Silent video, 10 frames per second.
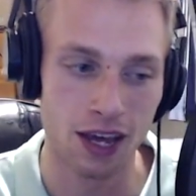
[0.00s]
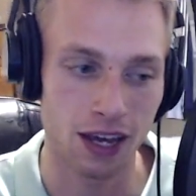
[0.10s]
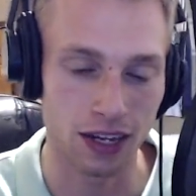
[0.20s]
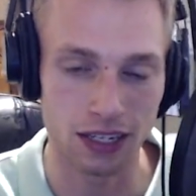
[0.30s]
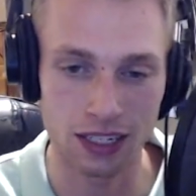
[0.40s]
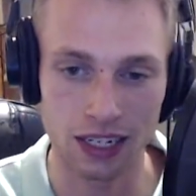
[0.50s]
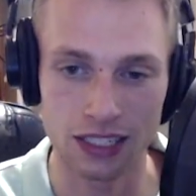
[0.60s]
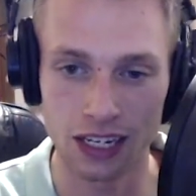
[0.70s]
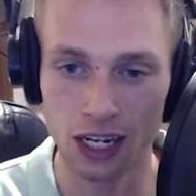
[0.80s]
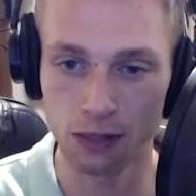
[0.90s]
because
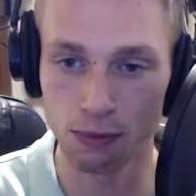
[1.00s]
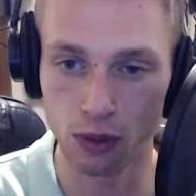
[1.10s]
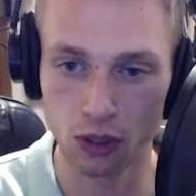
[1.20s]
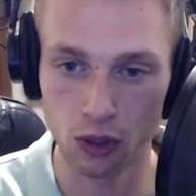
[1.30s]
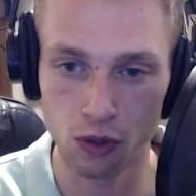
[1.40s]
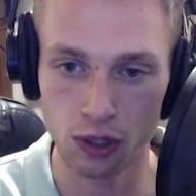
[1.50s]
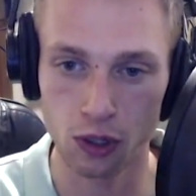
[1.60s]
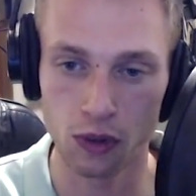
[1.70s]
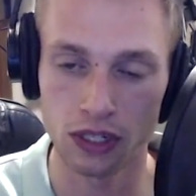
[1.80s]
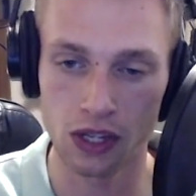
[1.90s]
it is Bluetooth,
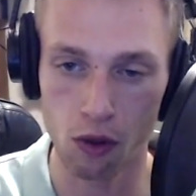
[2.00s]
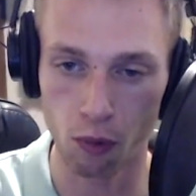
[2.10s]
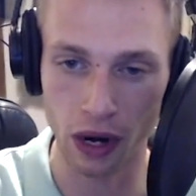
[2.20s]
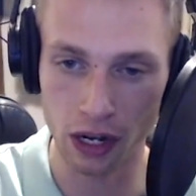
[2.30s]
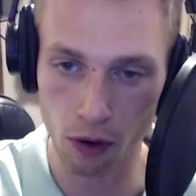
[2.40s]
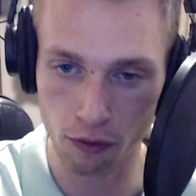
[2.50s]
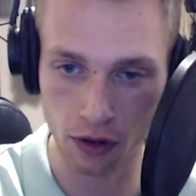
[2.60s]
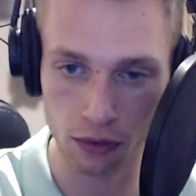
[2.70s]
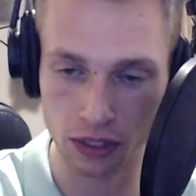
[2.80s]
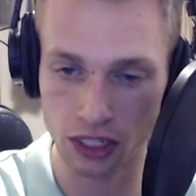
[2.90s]
so it is a little radio
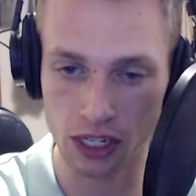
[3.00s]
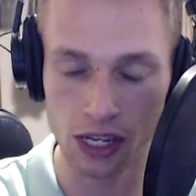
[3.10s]
frequency